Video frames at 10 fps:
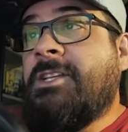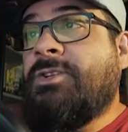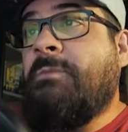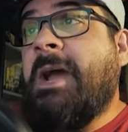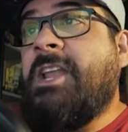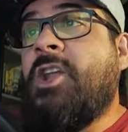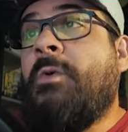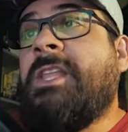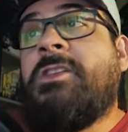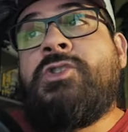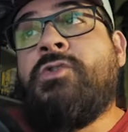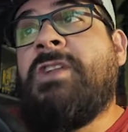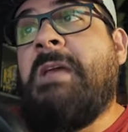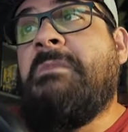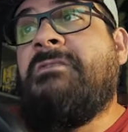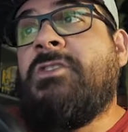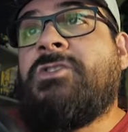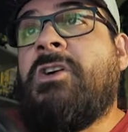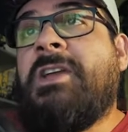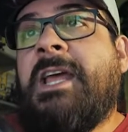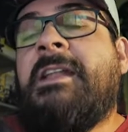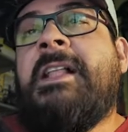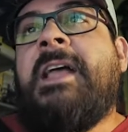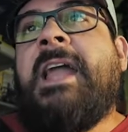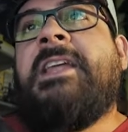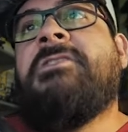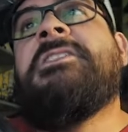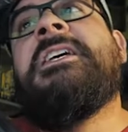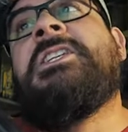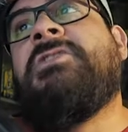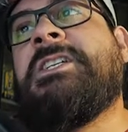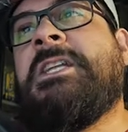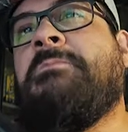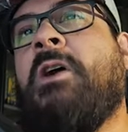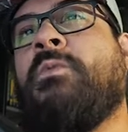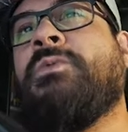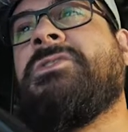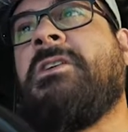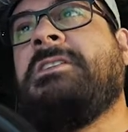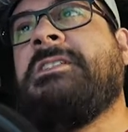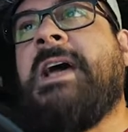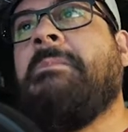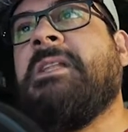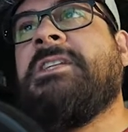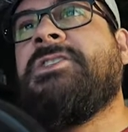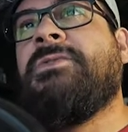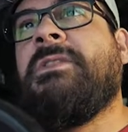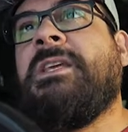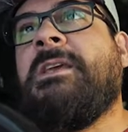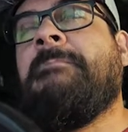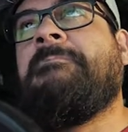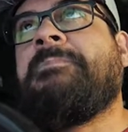So by knowing the true name of your target, and here's the interesting part, we'll start to dabble into the